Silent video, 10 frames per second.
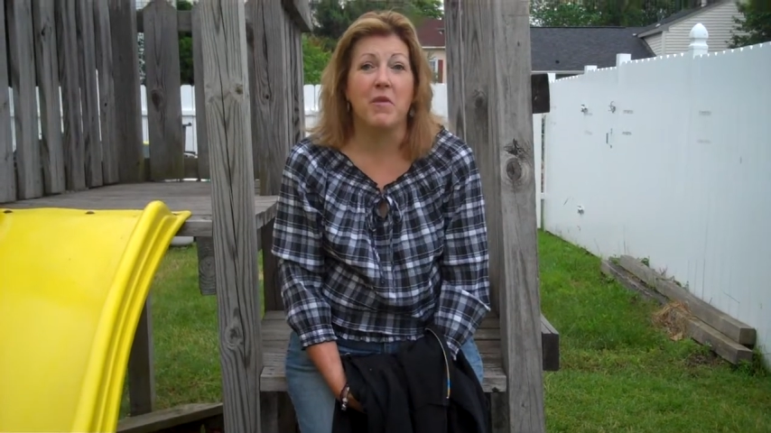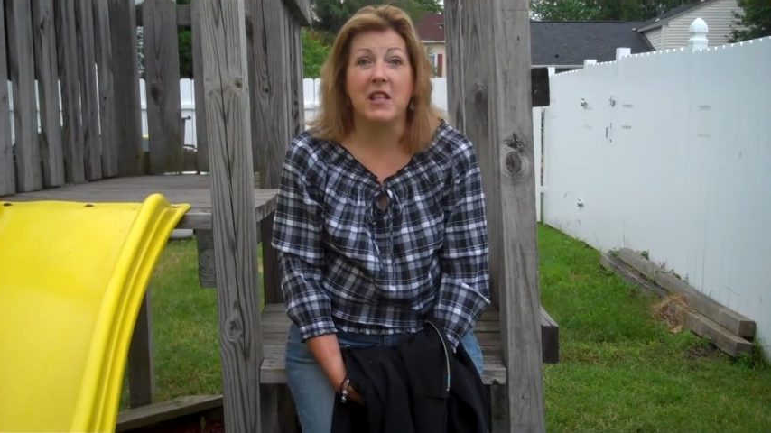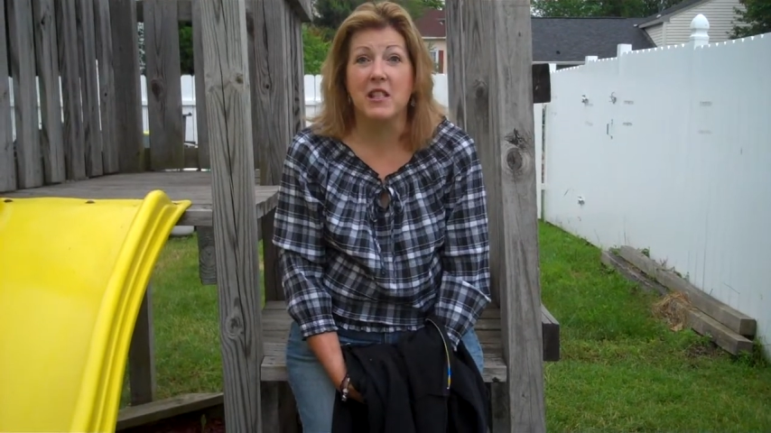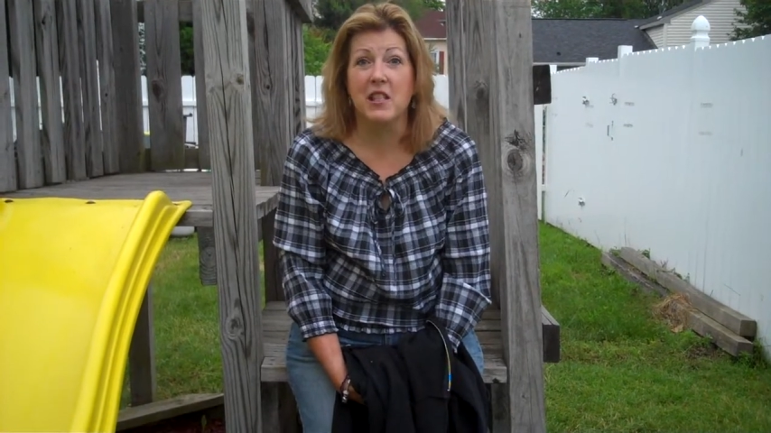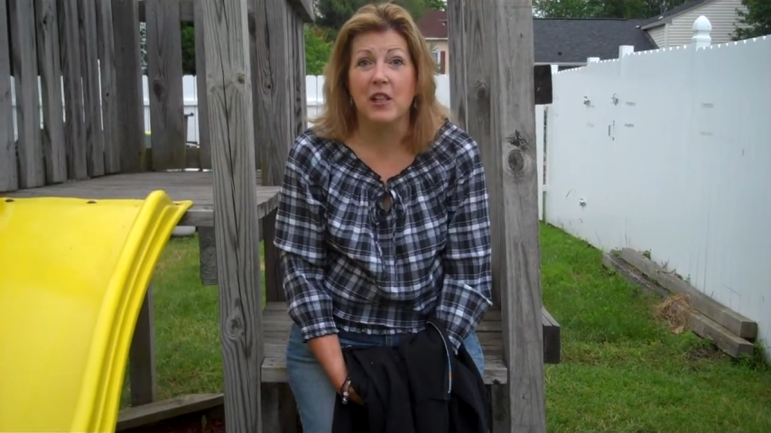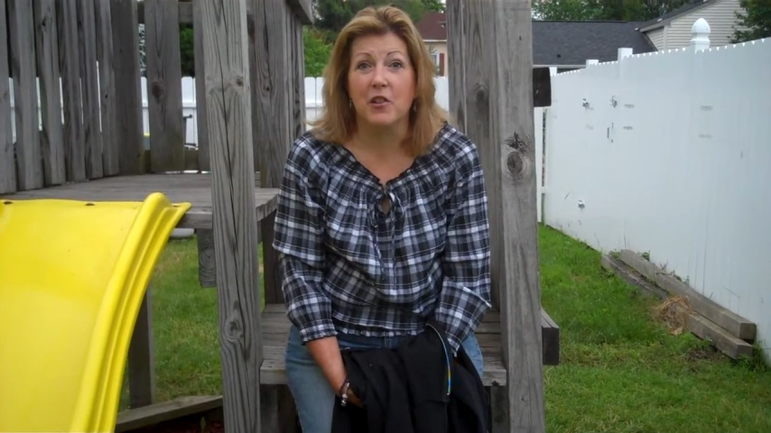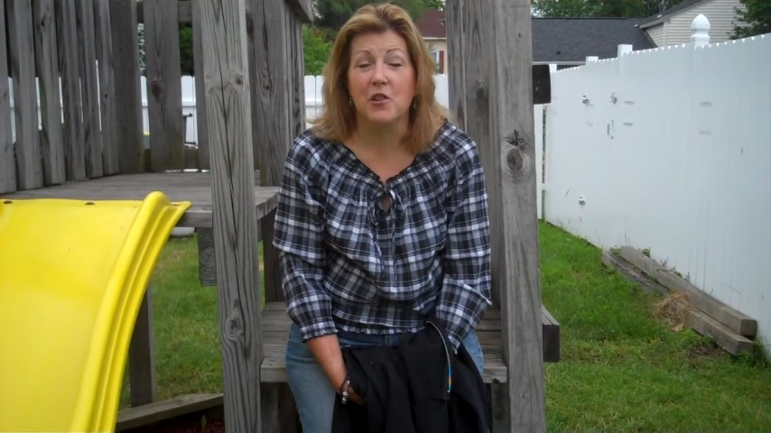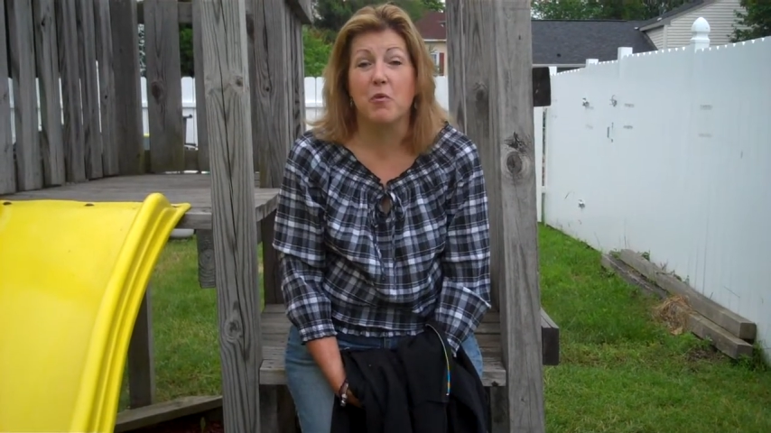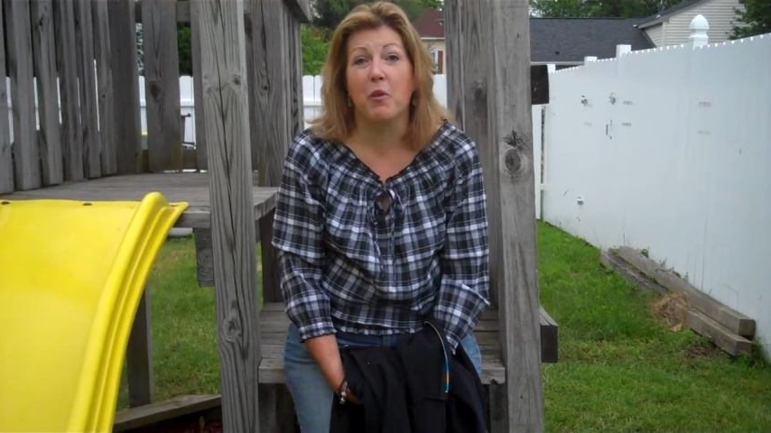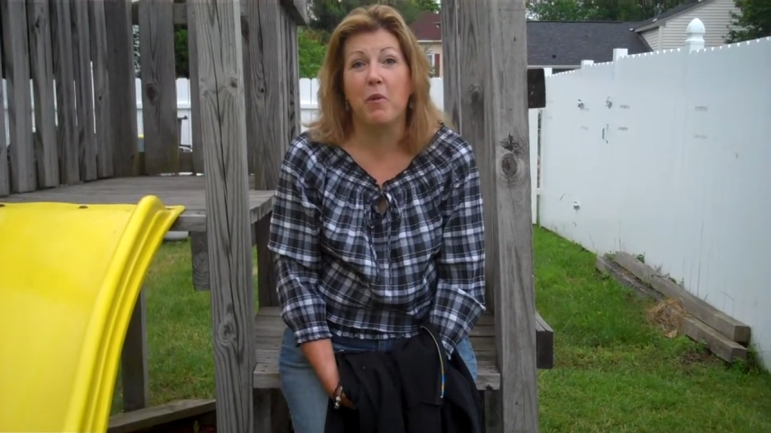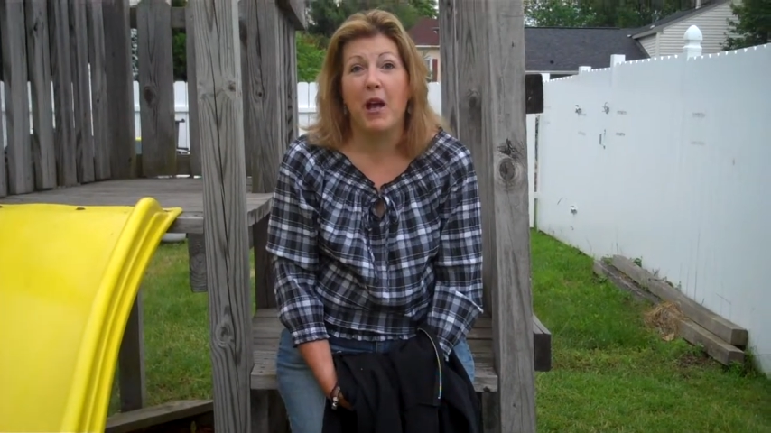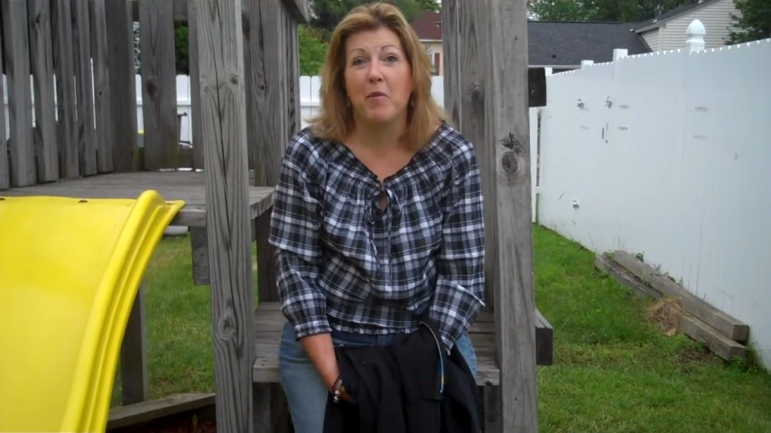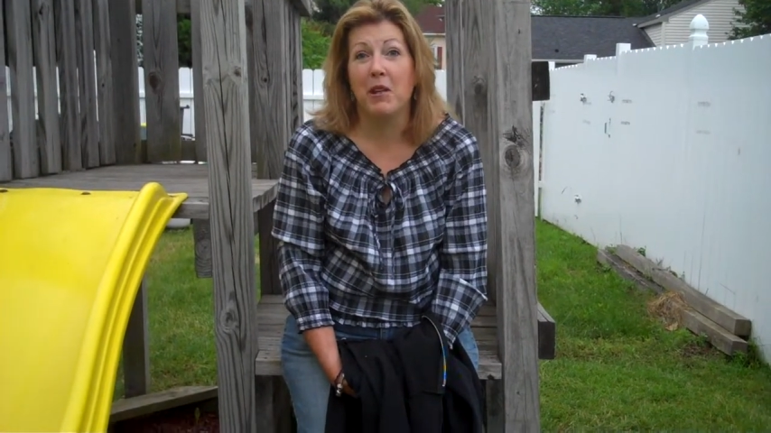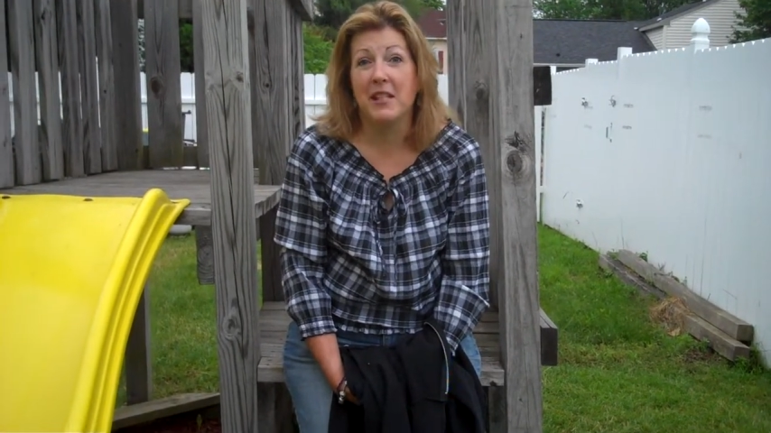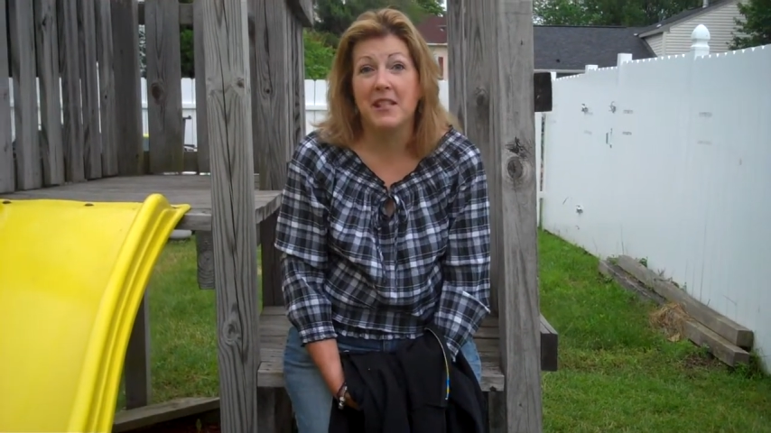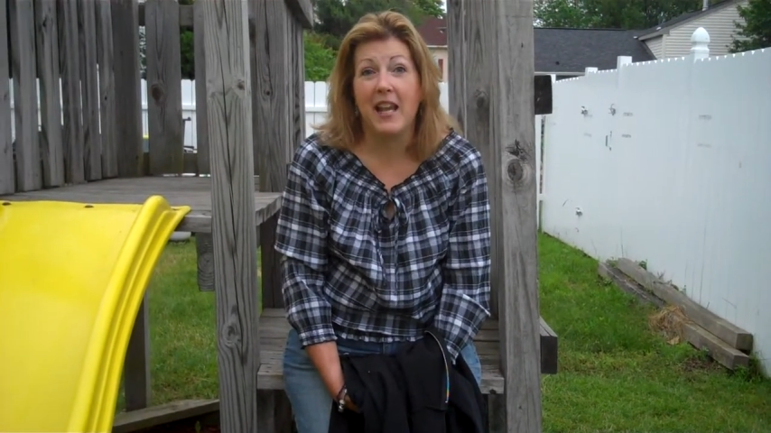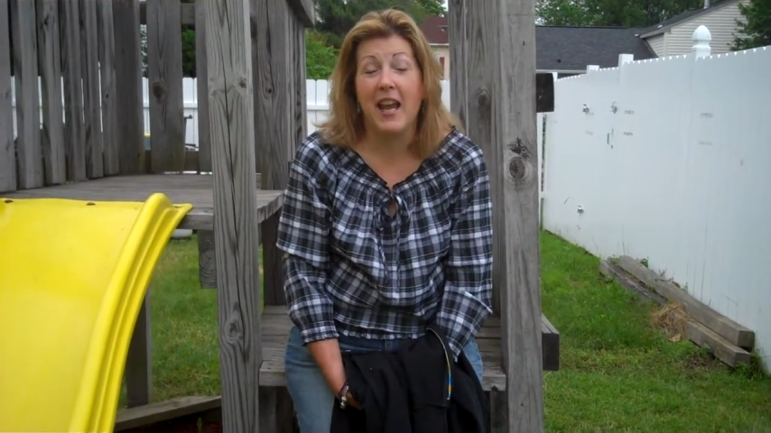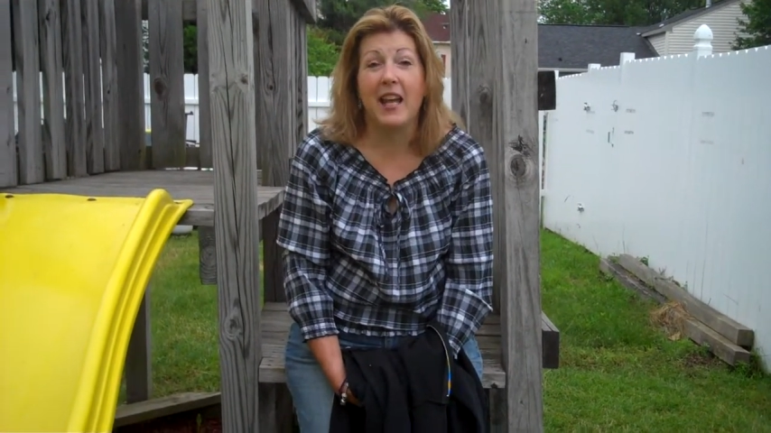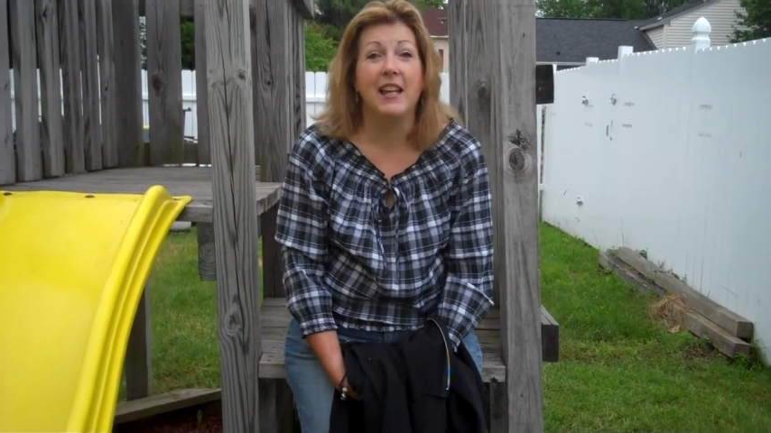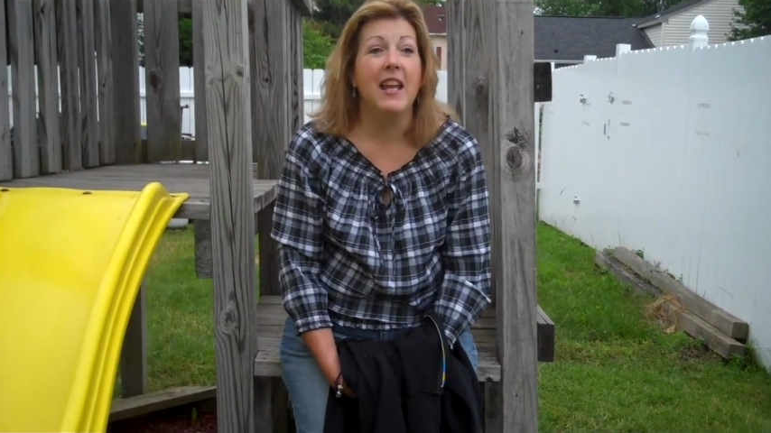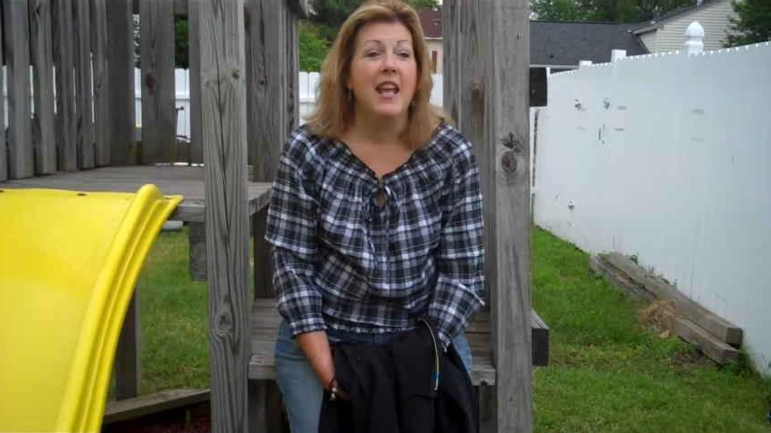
that's theirs with mom and dad.